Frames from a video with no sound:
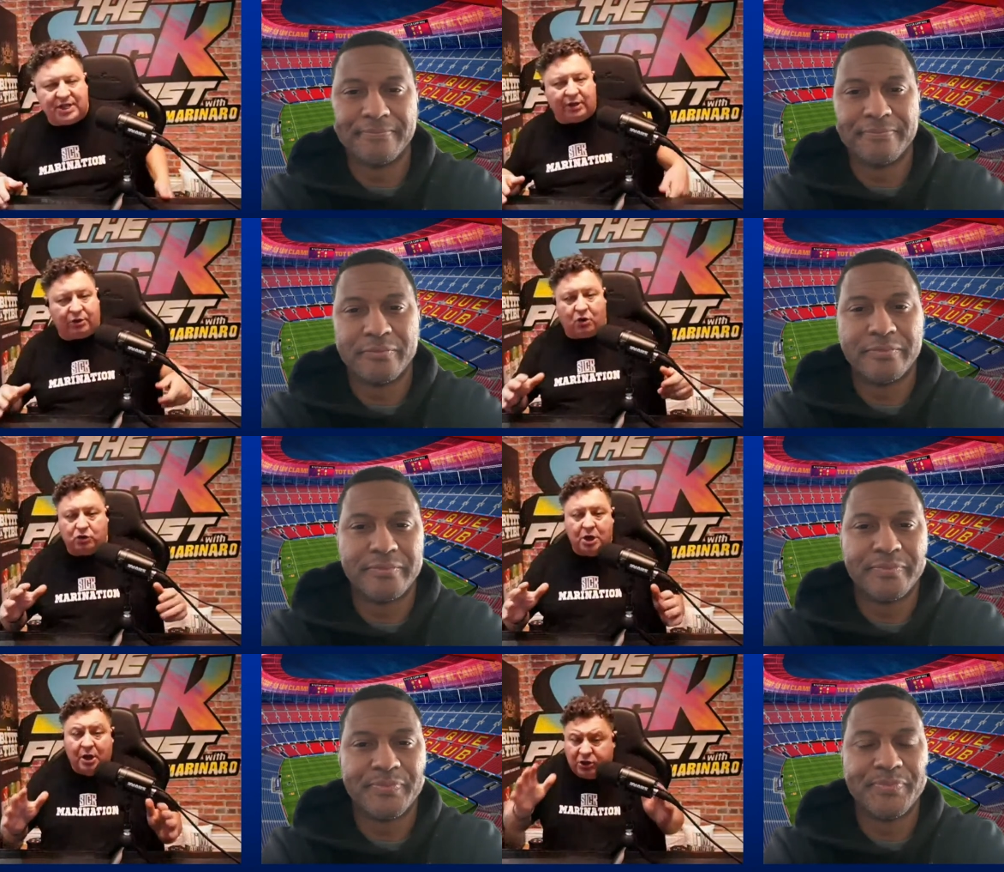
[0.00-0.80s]
Speaker 1: who's now the
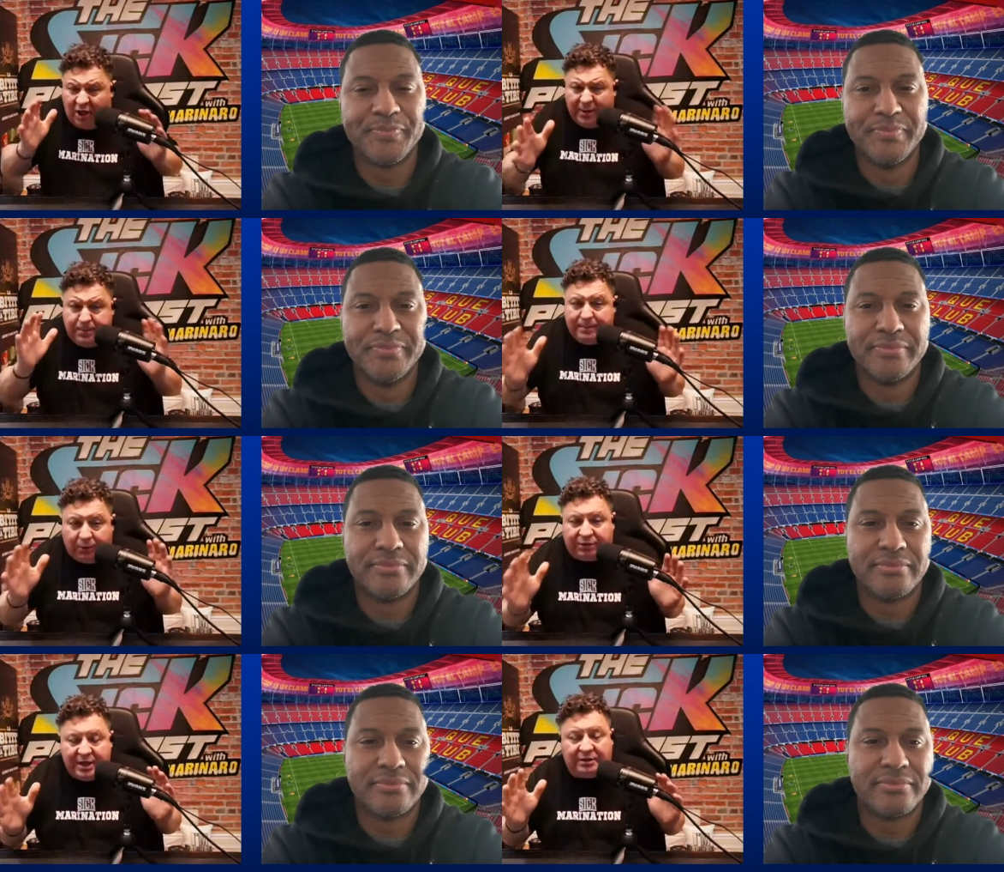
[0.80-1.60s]
coach. A lot of
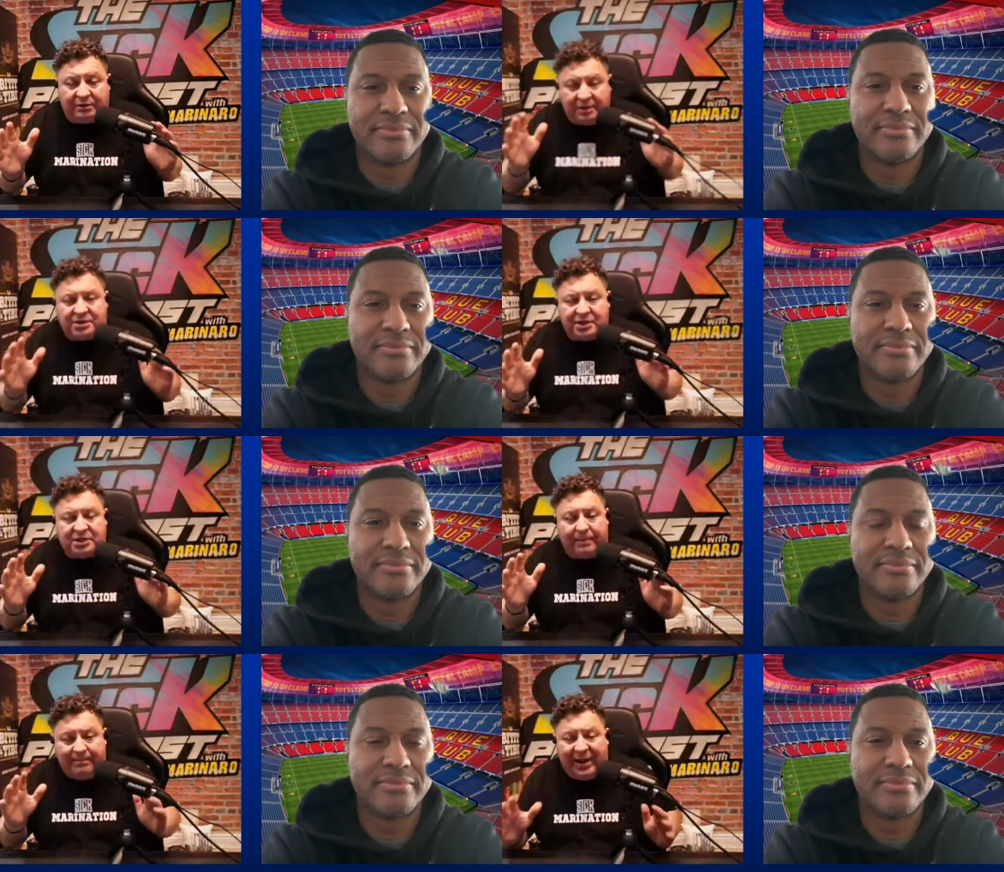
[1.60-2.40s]
people think that this
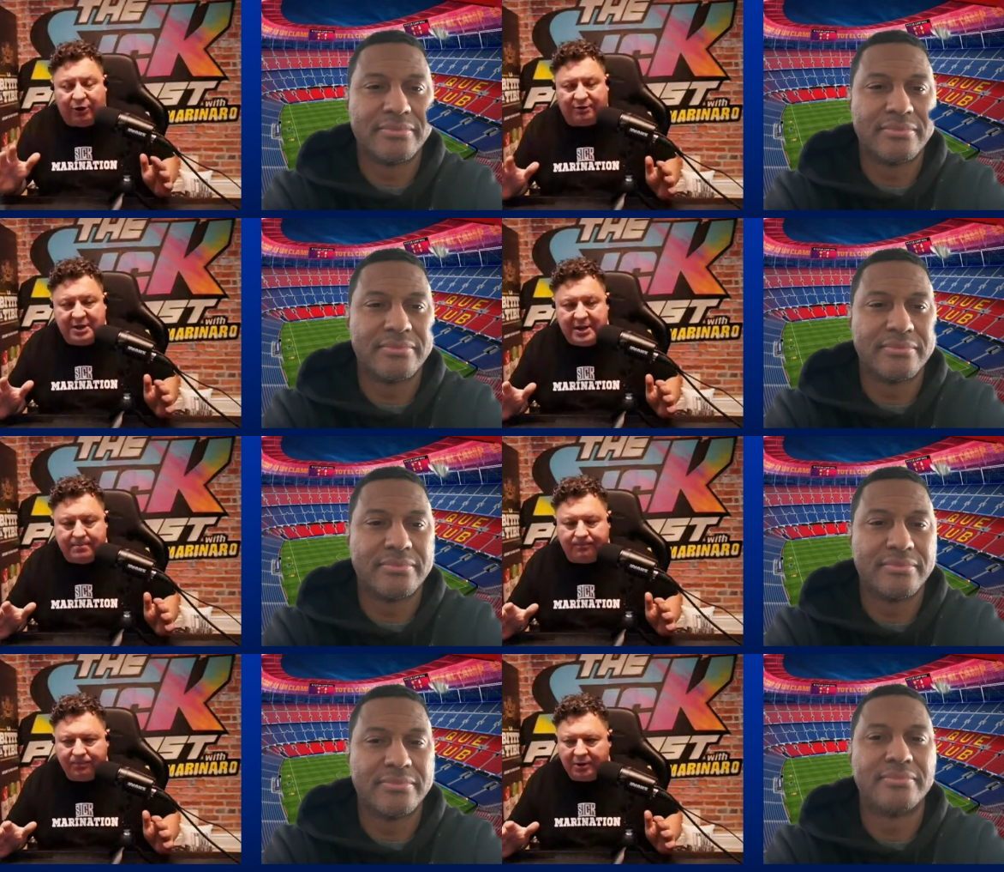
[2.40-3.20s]
is a better
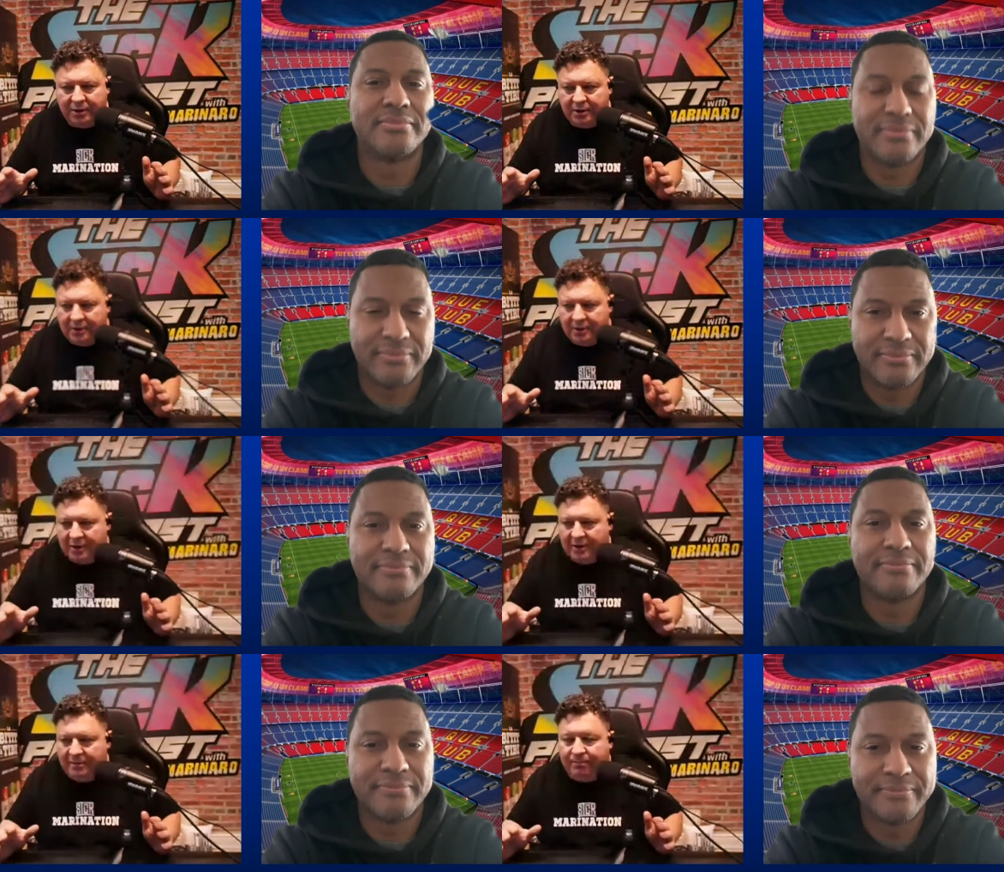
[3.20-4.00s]
team,
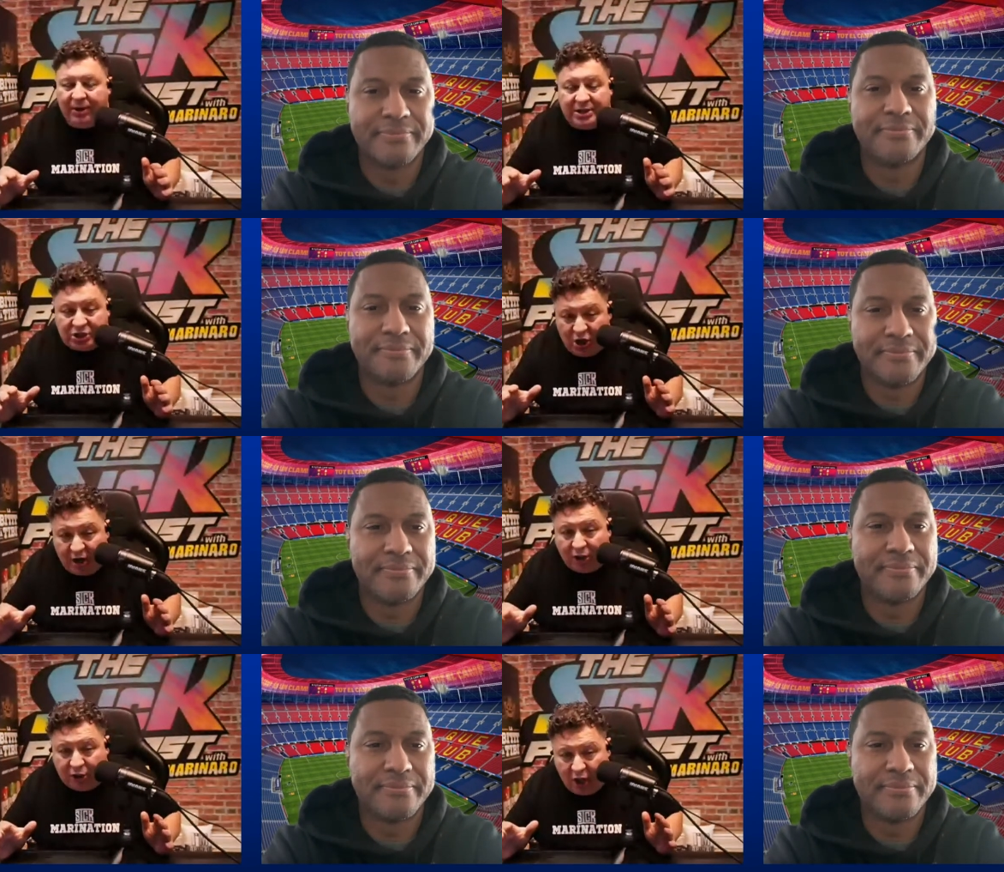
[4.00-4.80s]
but it's
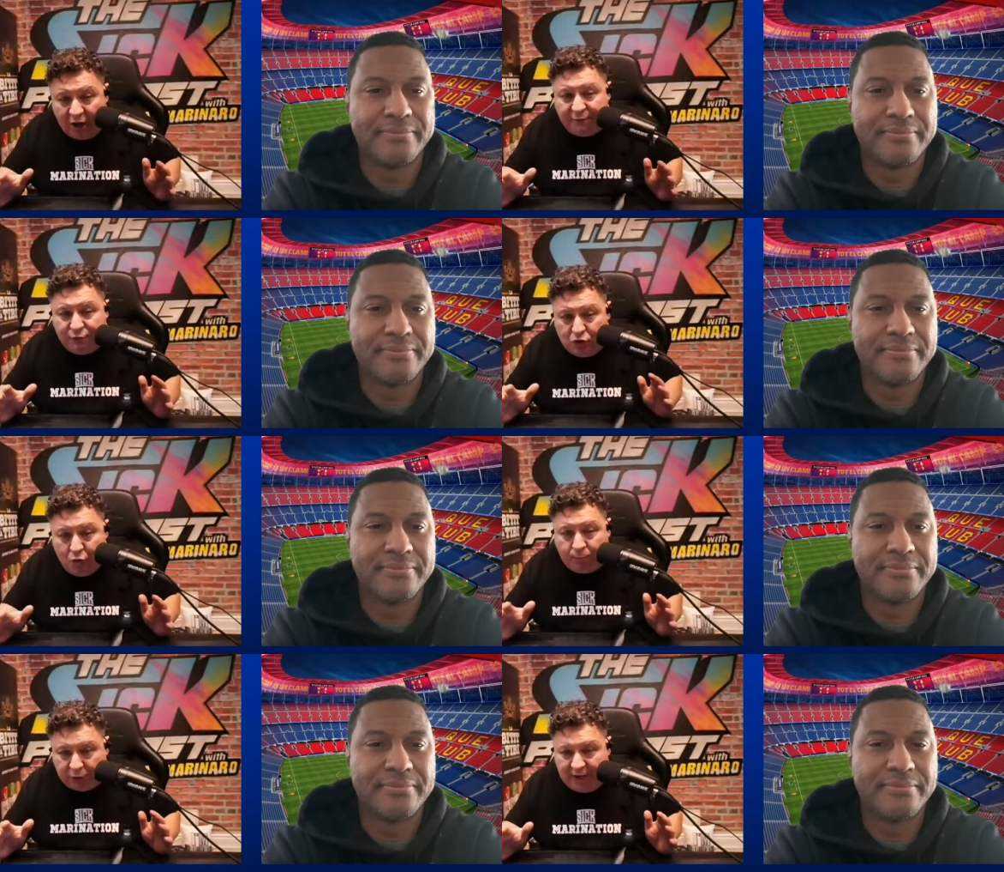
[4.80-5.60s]
got a lot of
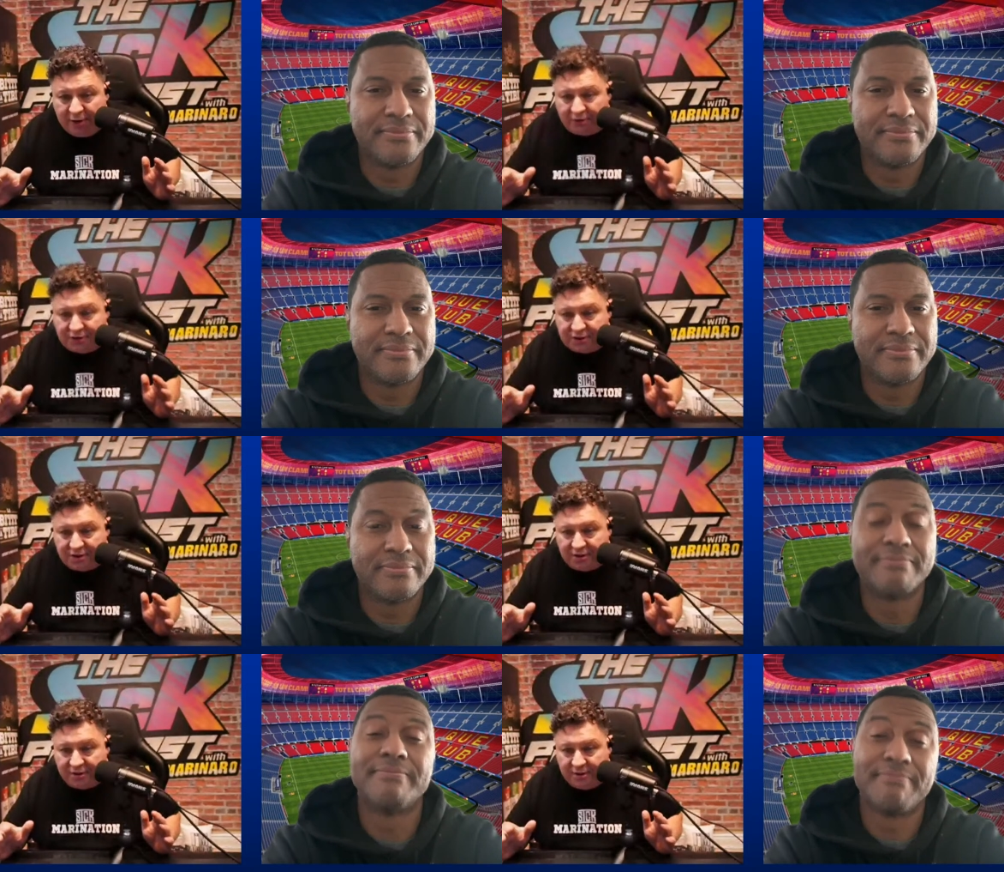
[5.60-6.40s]
new
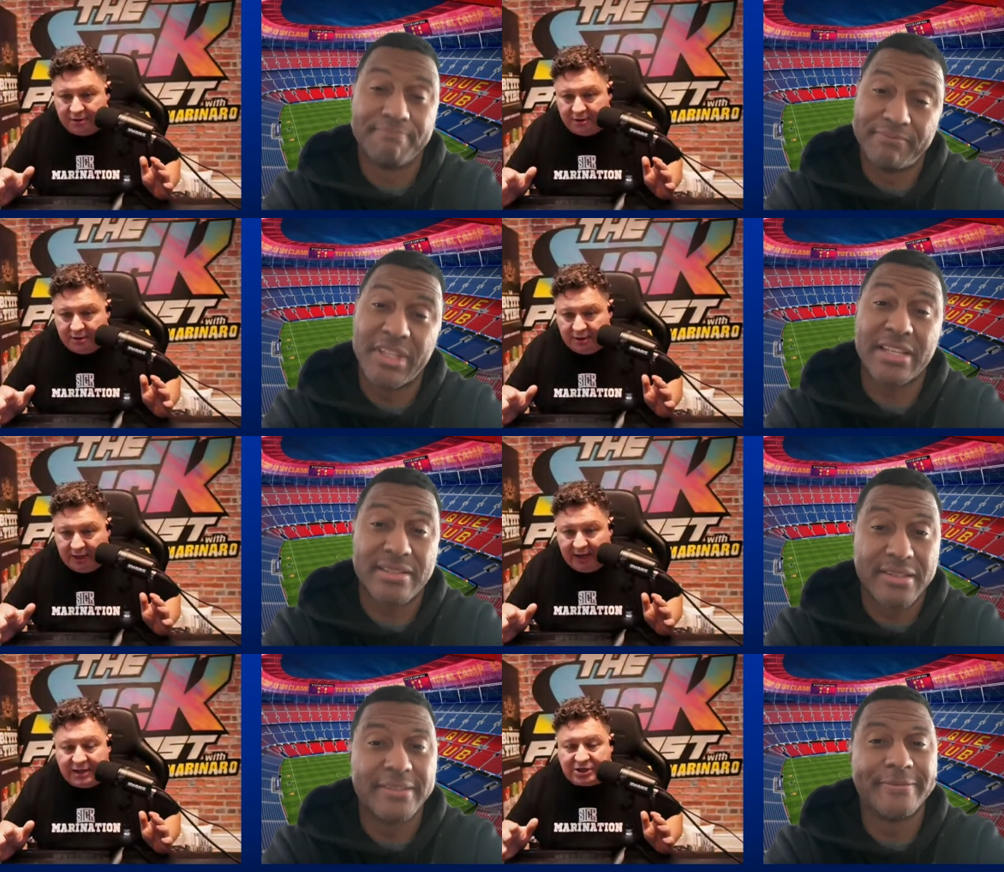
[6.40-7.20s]
players.
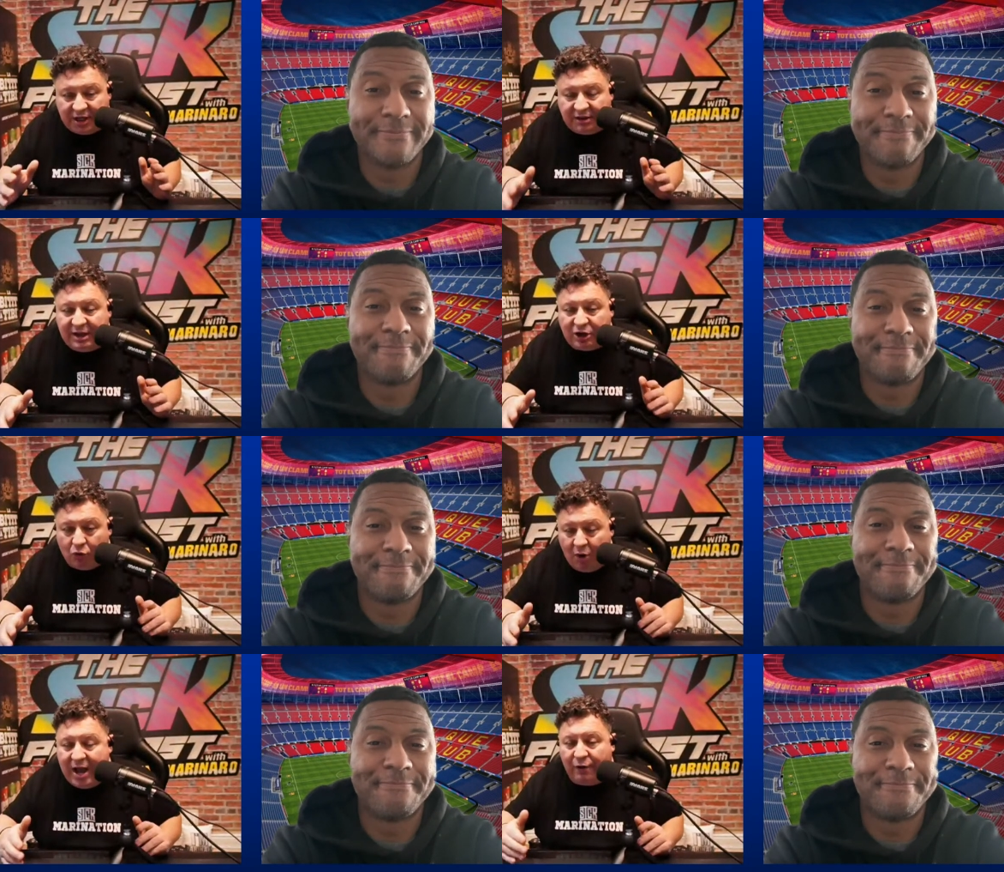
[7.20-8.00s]
Yes. And it's going to take
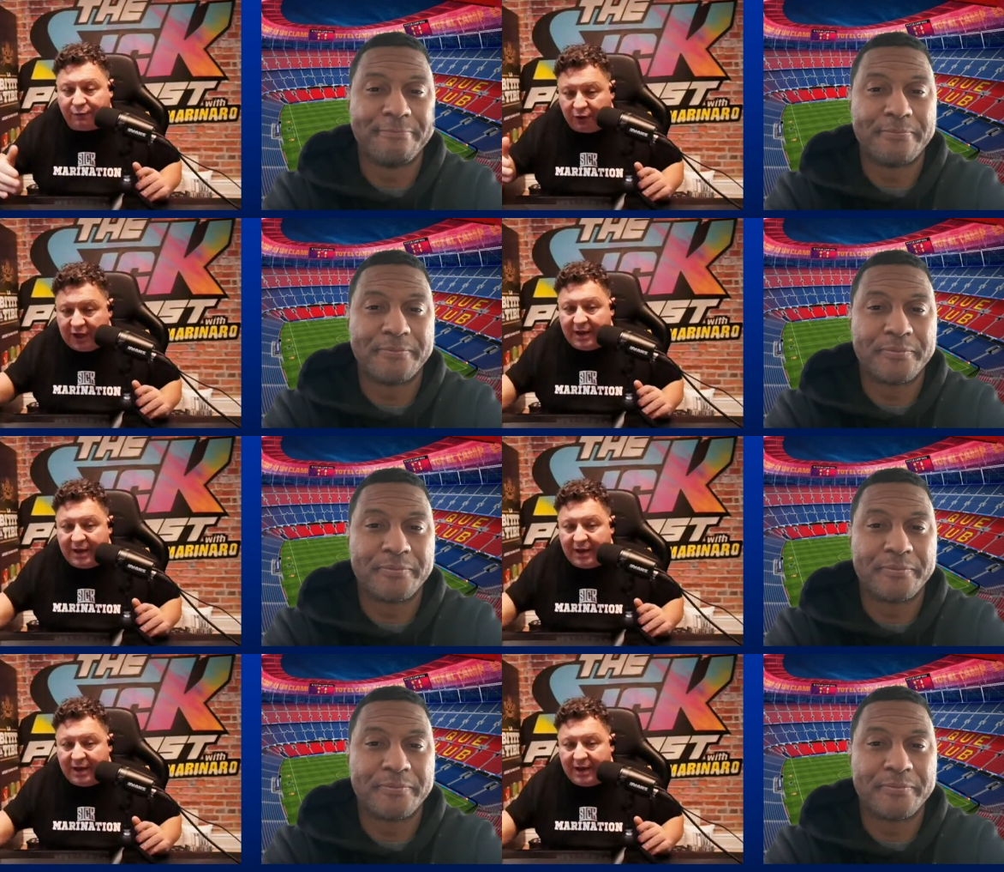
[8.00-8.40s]
a while for